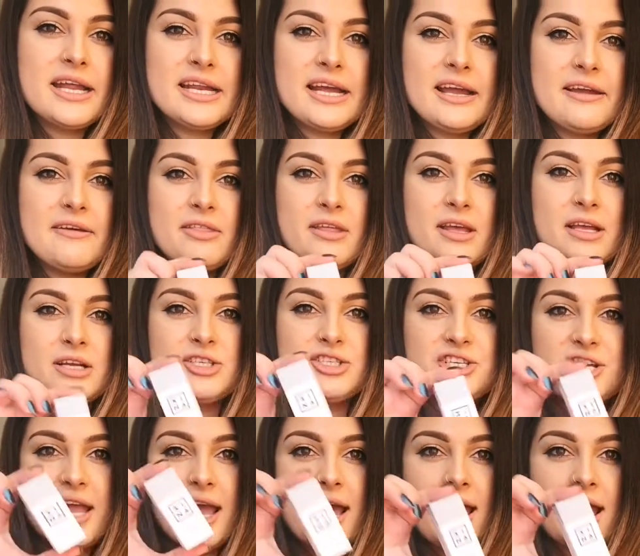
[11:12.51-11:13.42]
and I think
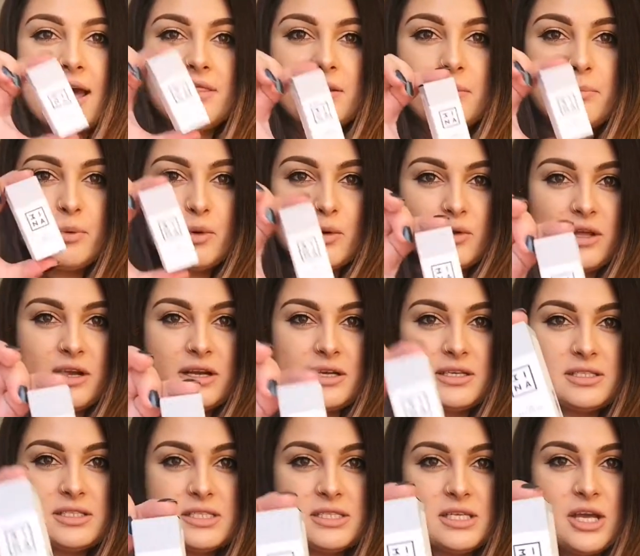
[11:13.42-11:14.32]
she had the
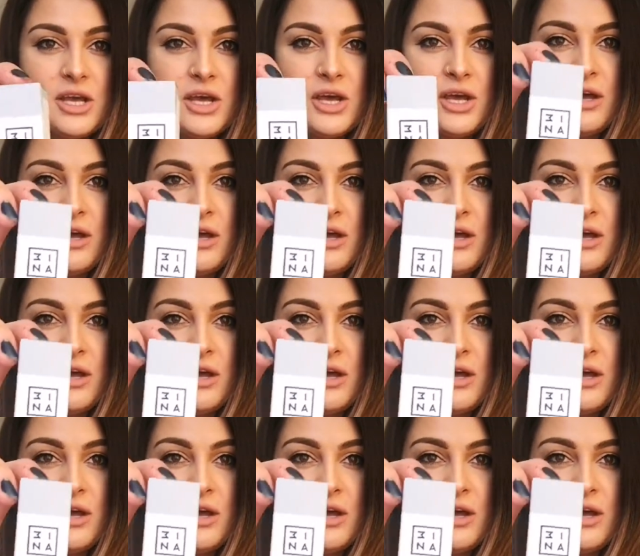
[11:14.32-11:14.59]
products